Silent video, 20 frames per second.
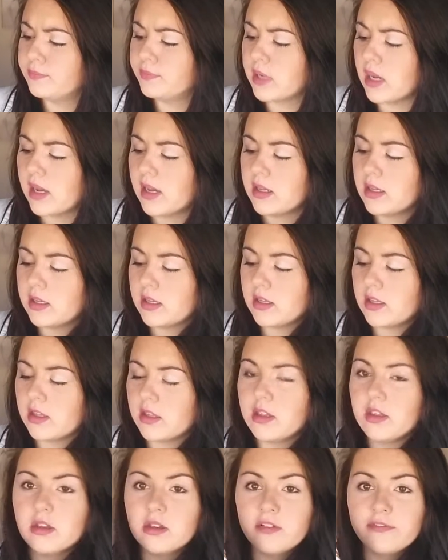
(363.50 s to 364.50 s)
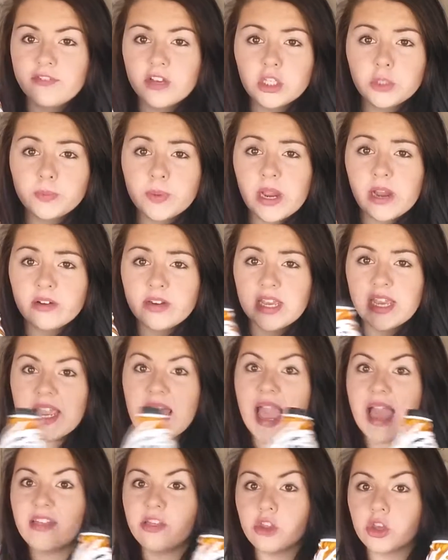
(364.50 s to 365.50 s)
But Fudge
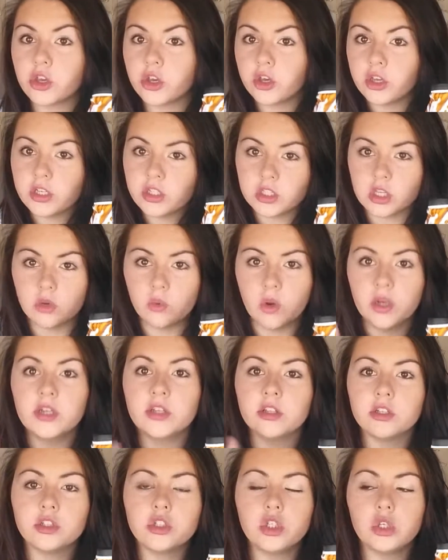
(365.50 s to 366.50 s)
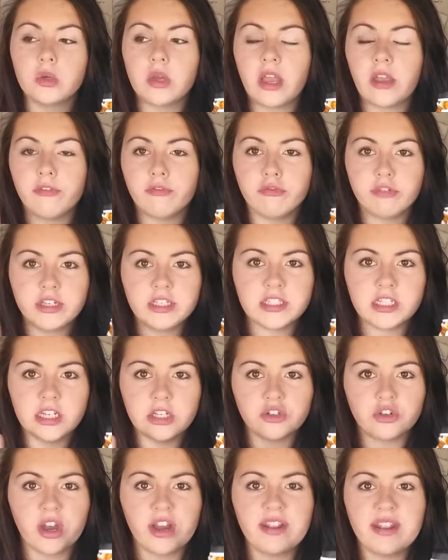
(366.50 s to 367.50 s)
Brownie and the Cookie Dough one are the two I've
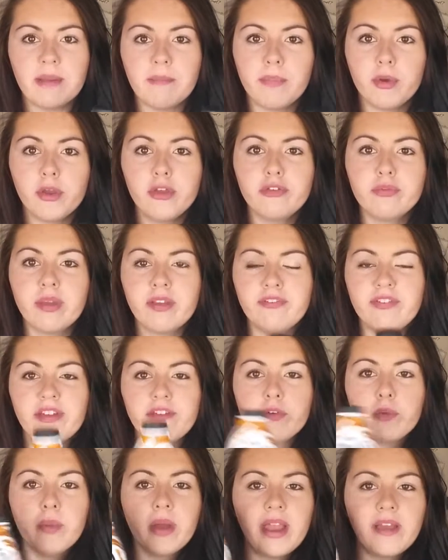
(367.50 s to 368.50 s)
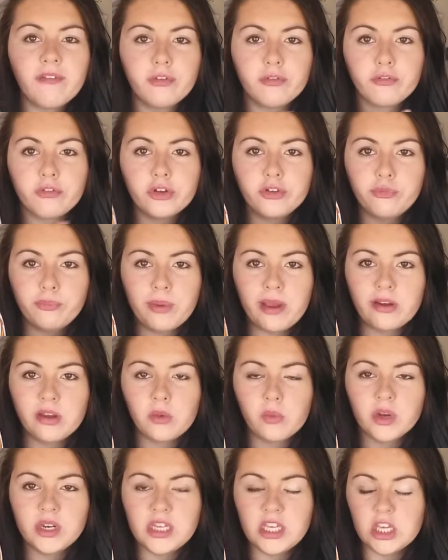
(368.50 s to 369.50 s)
recently tried and they're both my favourite, but I have the Fudge Brownie
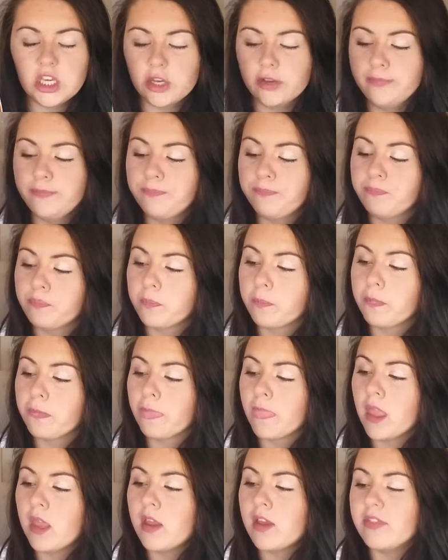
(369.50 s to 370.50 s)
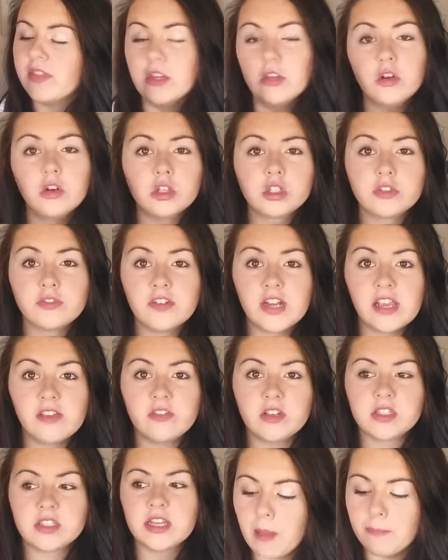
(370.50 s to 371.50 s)
one here. They do lots of
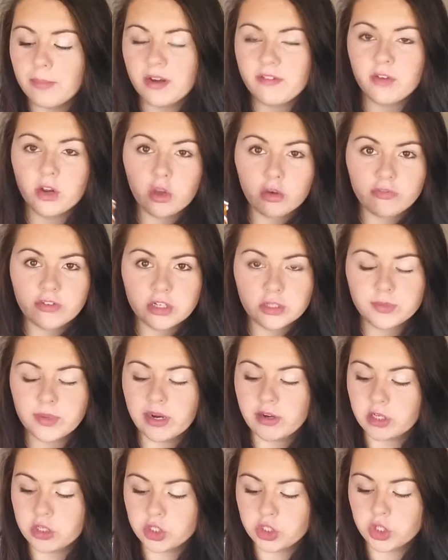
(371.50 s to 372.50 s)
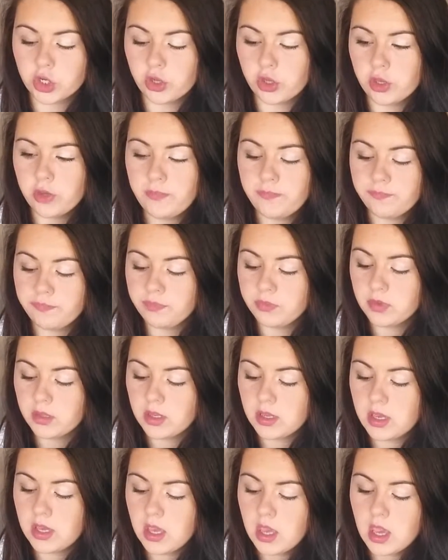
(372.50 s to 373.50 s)
flavours, but I've only got Fudge Brownie to show you.
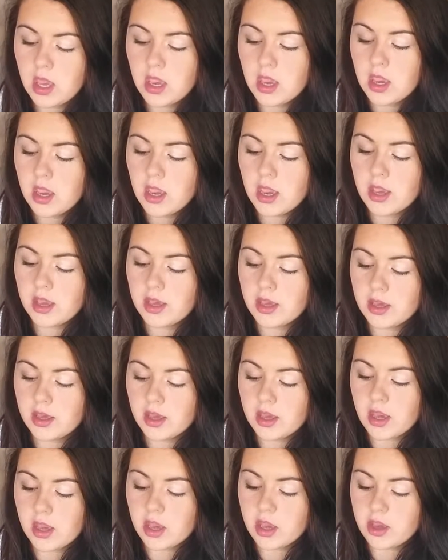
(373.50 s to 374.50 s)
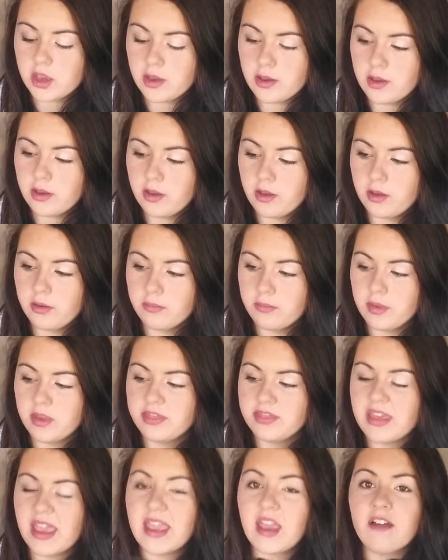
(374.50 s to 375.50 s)

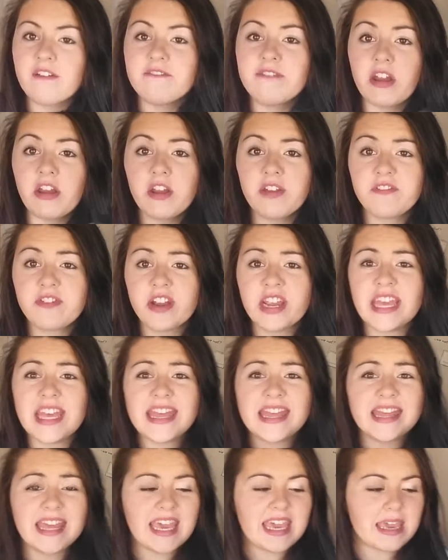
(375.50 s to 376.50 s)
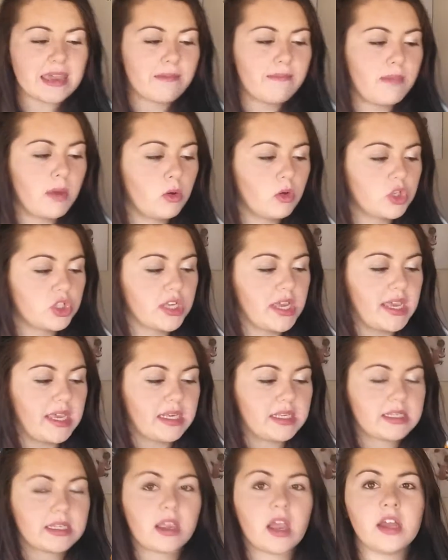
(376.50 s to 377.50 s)
They are very, very thick
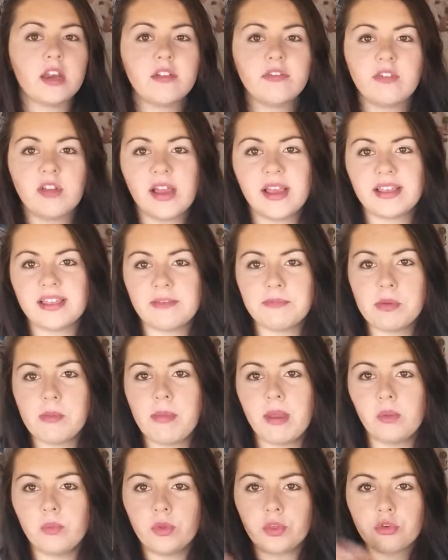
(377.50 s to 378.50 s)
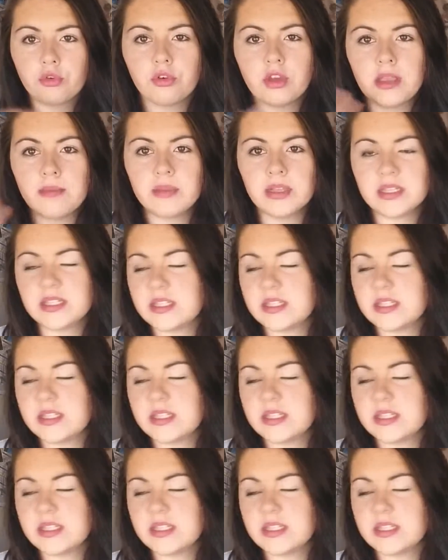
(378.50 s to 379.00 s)
milkshakes, kind of like they've been made with cream